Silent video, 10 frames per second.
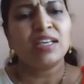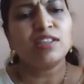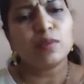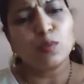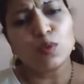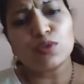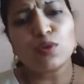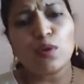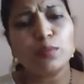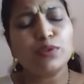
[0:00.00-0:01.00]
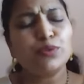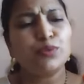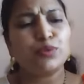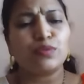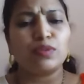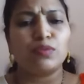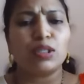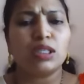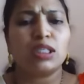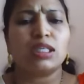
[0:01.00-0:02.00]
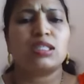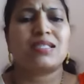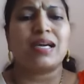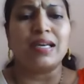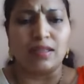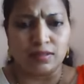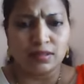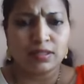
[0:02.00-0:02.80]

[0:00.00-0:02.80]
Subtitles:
In the most common use of the word, that style,